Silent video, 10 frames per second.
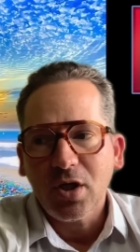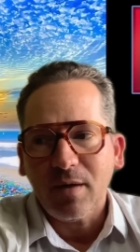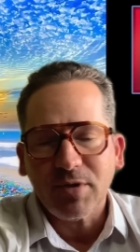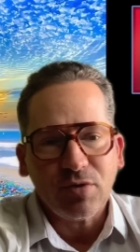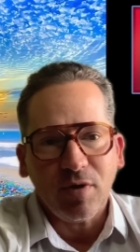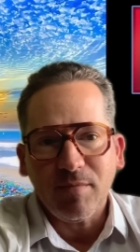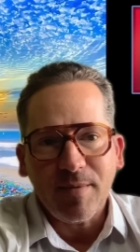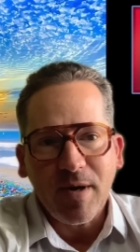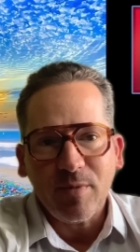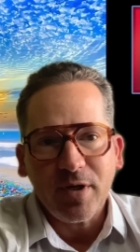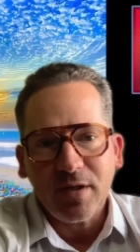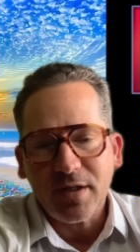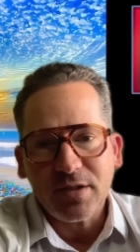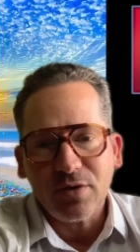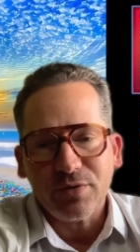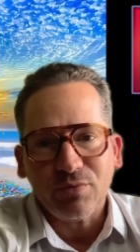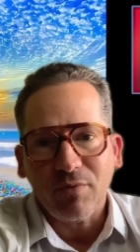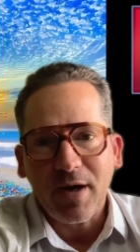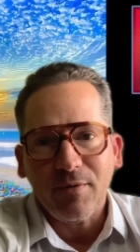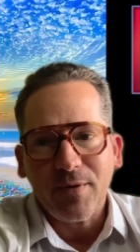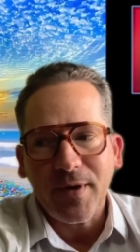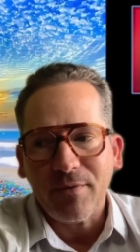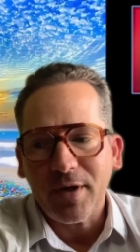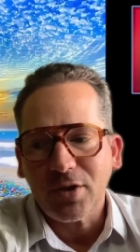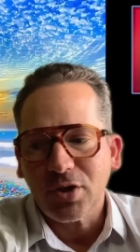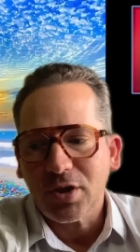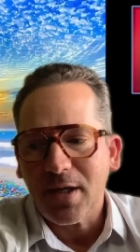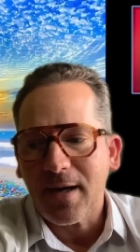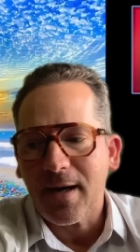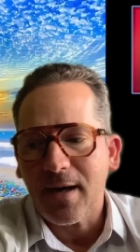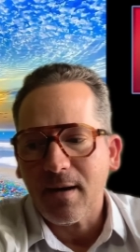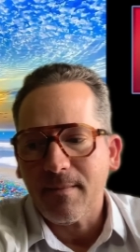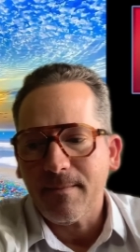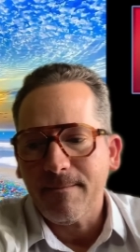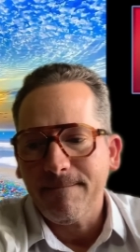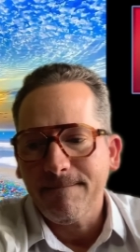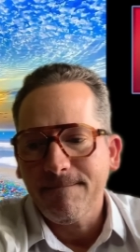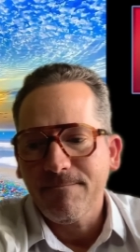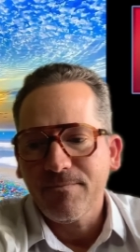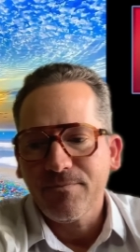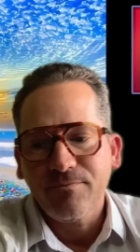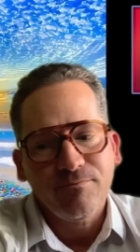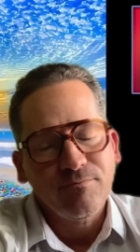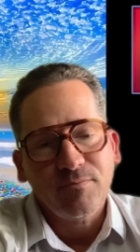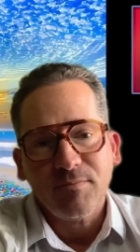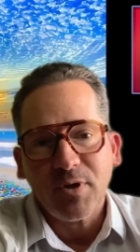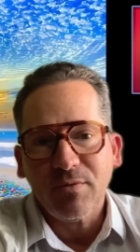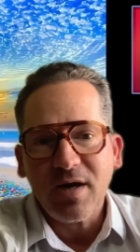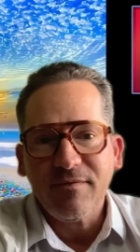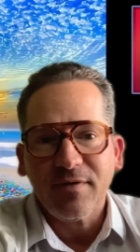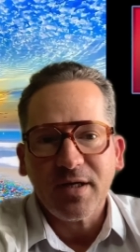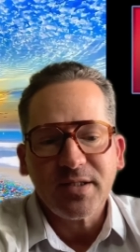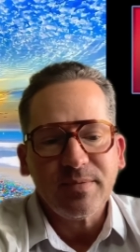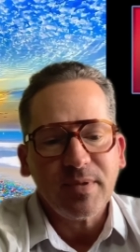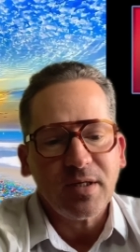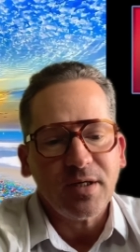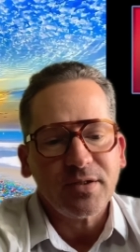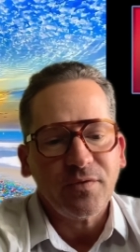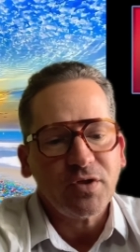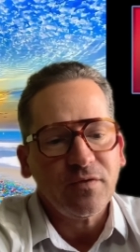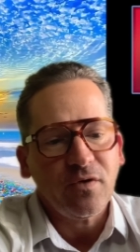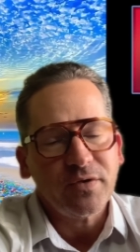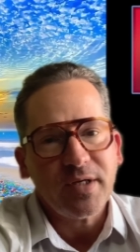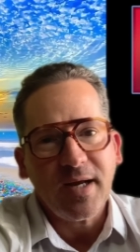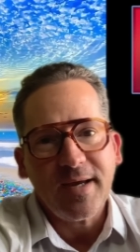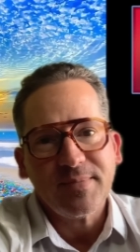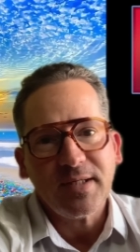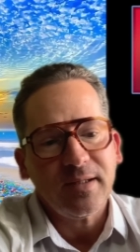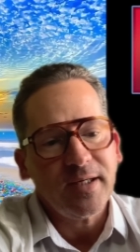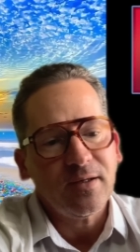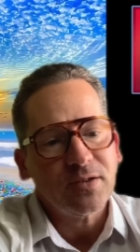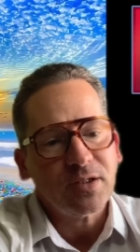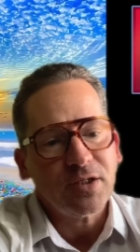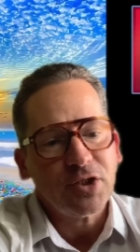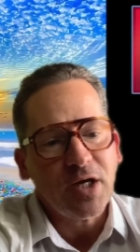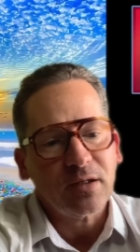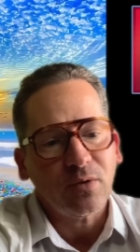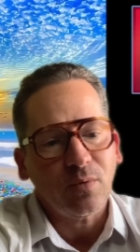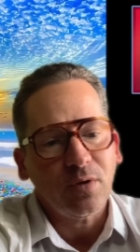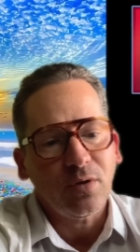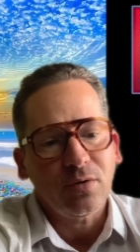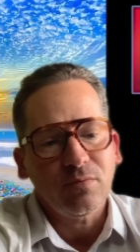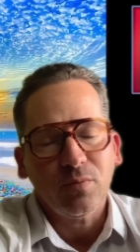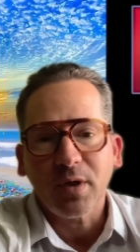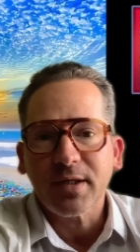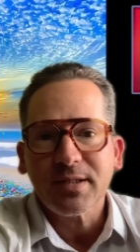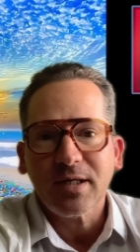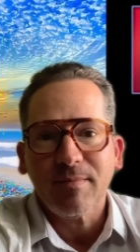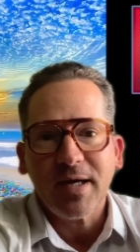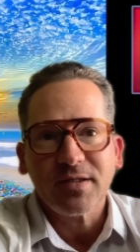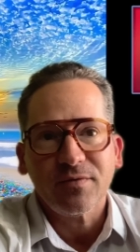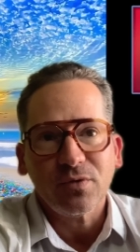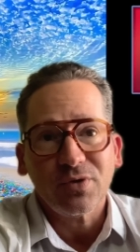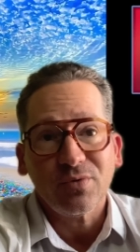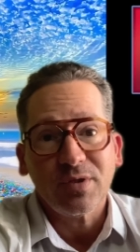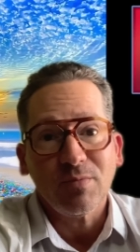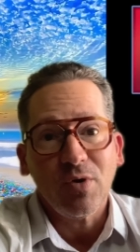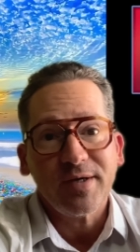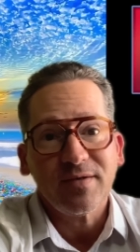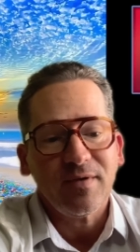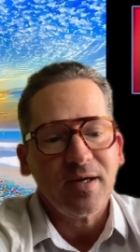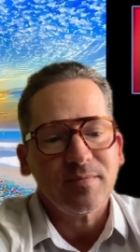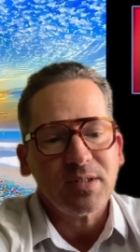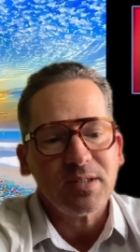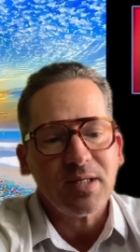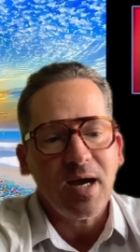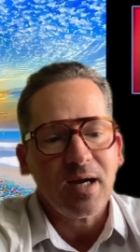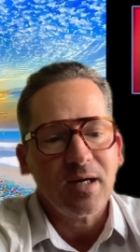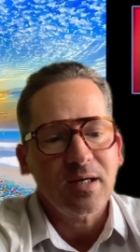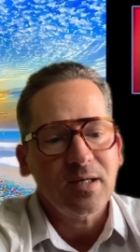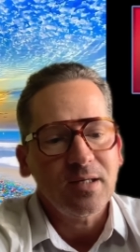I'm just going by memory. I just know it's right around that range. Um, be ready, friends, because if she votes that AMC legal, it's going to shock the world. We're going to see a massive short squeeze MOAS of AMC stock.